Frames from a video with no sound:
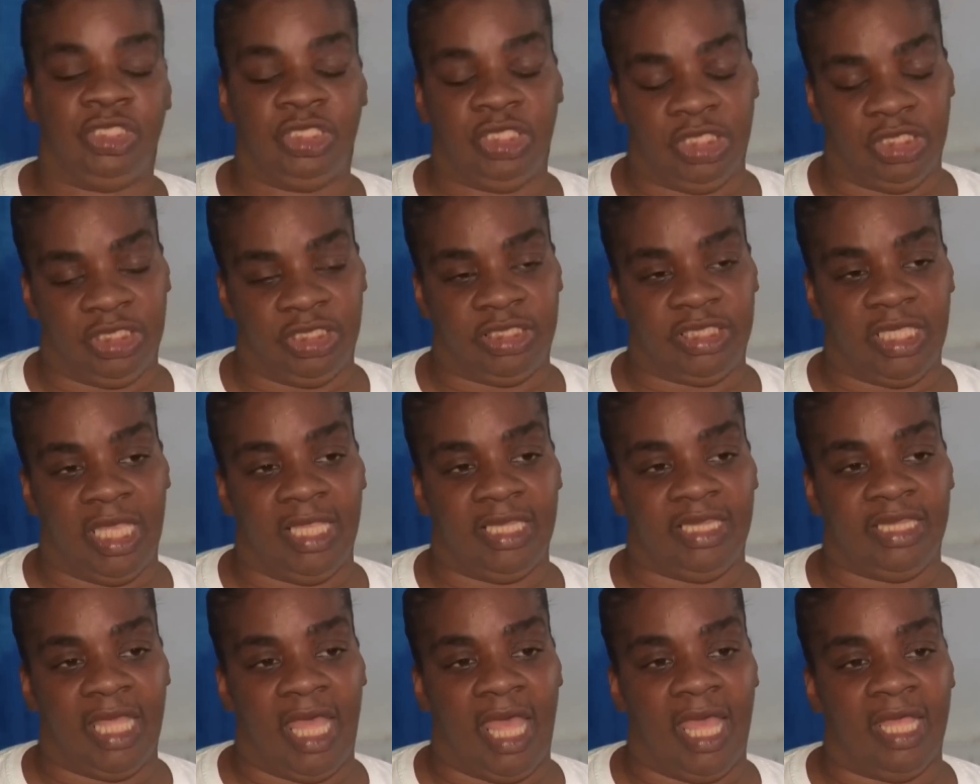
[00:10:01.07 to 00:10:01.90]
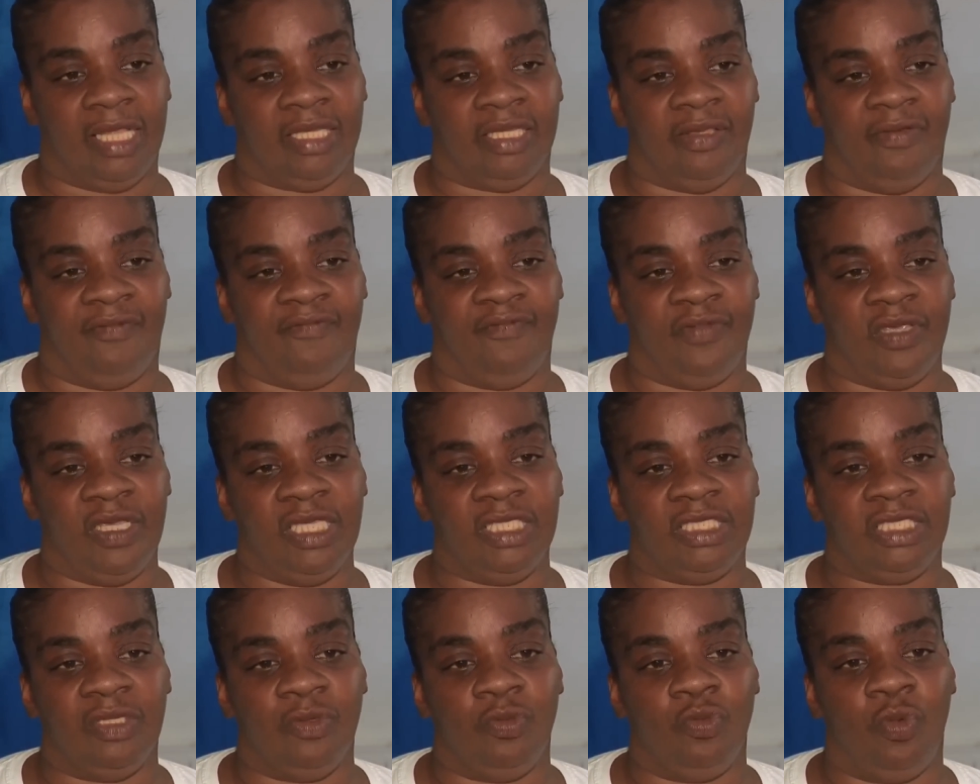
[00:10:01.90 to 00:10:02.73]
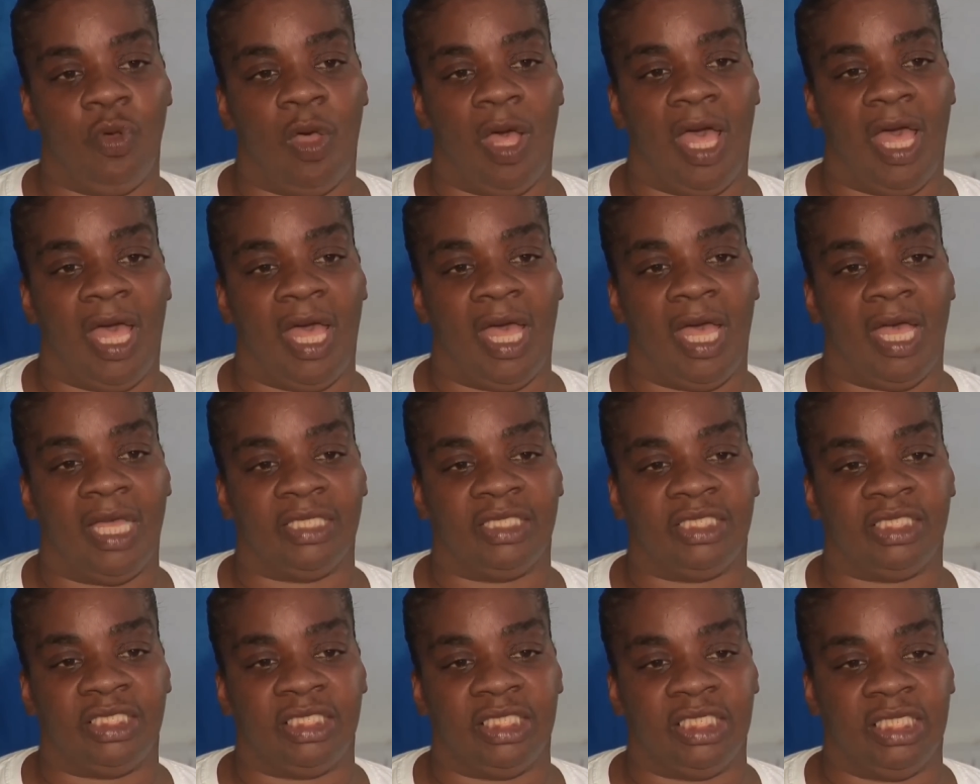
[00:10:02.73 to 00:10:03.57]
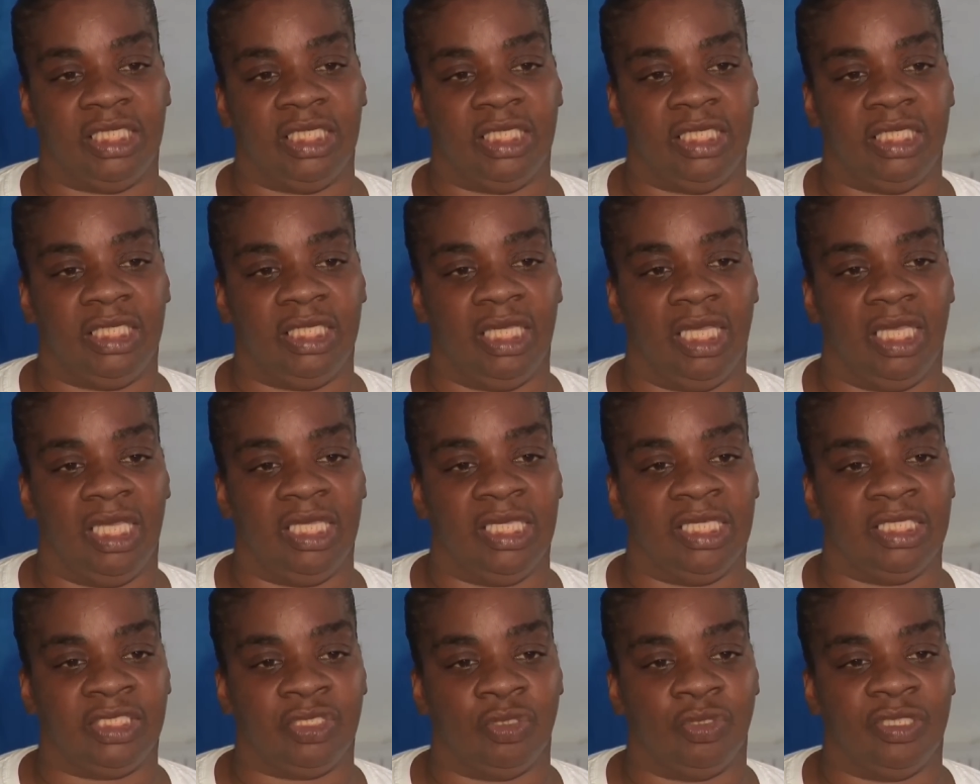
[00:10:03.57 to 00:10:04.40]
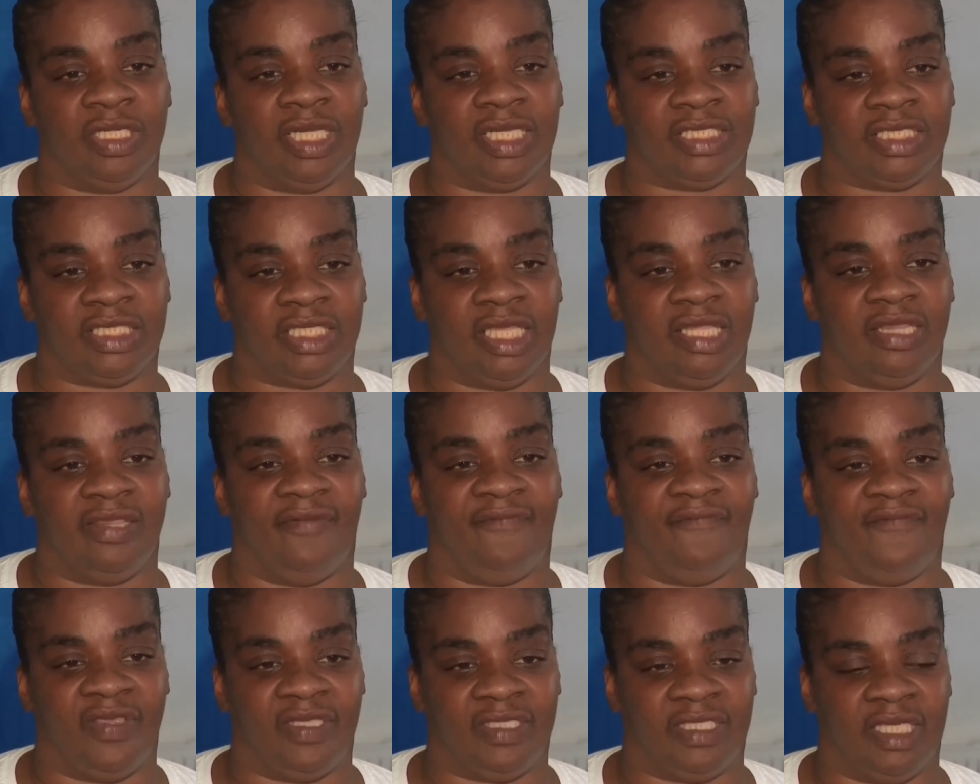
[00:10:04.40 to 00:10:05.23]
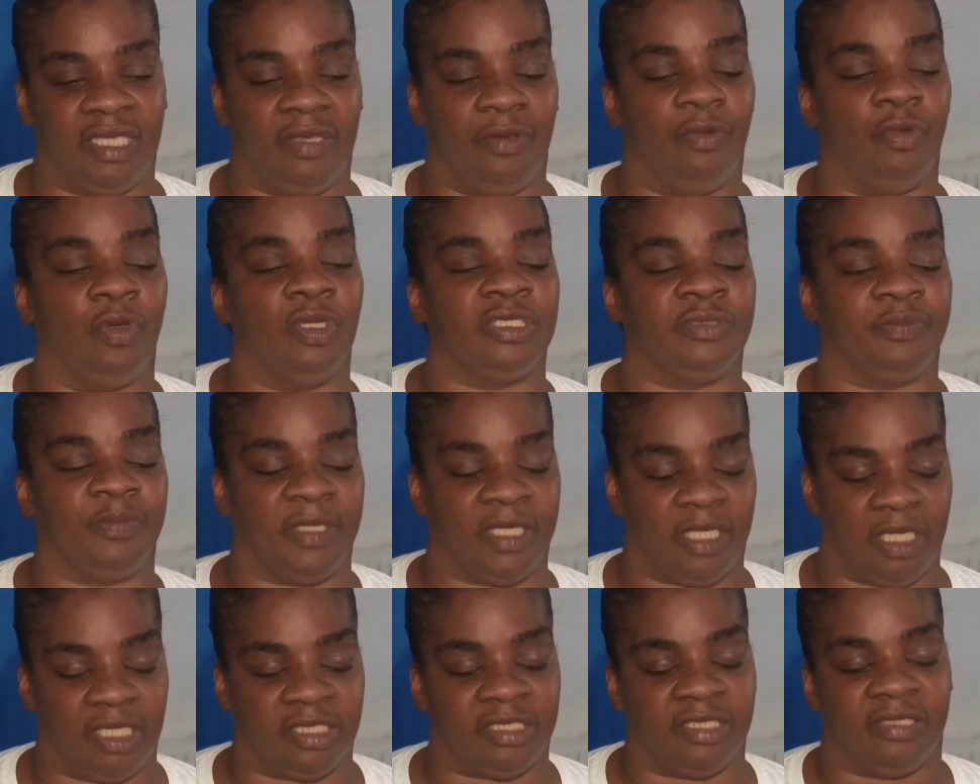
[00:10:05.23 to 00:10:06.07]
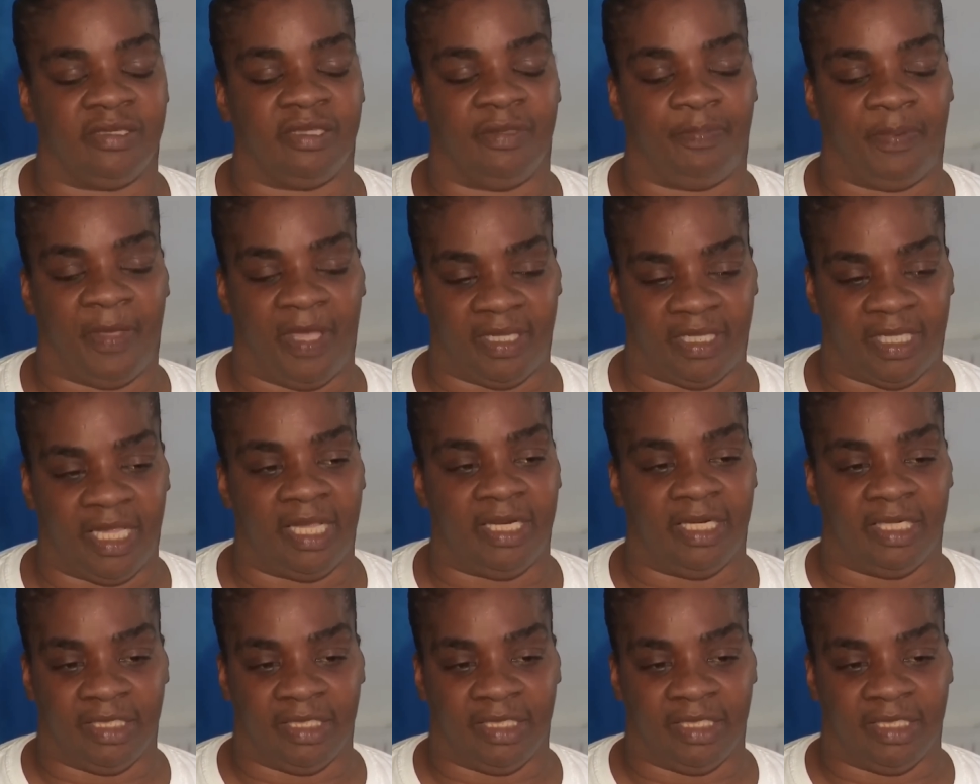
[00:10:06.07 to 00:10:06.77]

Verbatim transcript: She said that the reason why she is on extended visit was because of the pandemic.